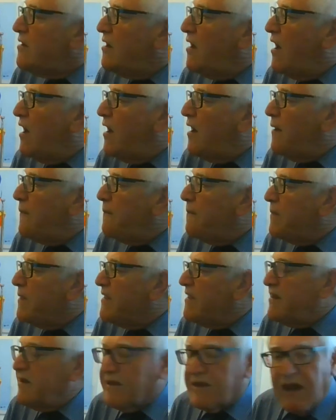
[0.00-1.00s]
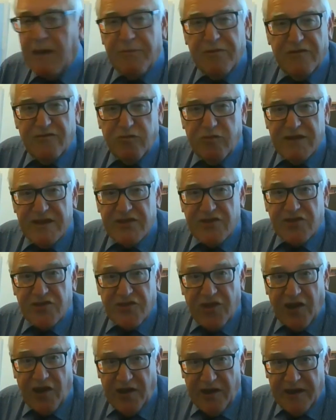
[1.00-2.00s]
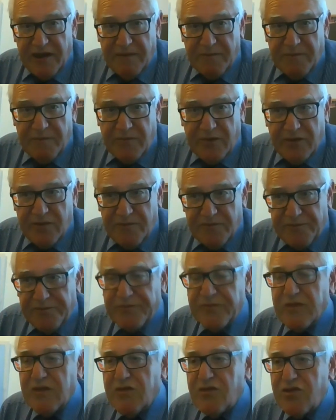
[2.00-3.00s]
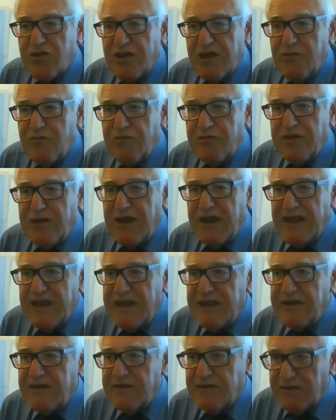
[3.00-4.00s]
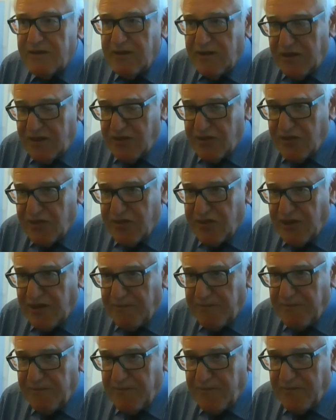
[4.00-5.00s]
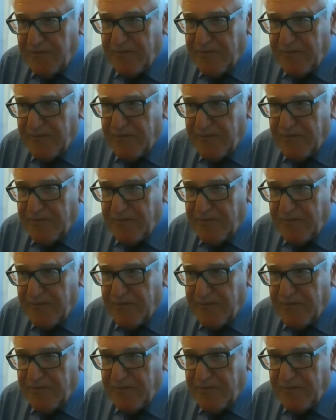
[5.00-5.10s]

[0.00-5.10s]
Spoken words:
in a couple of weeks' time, she would need some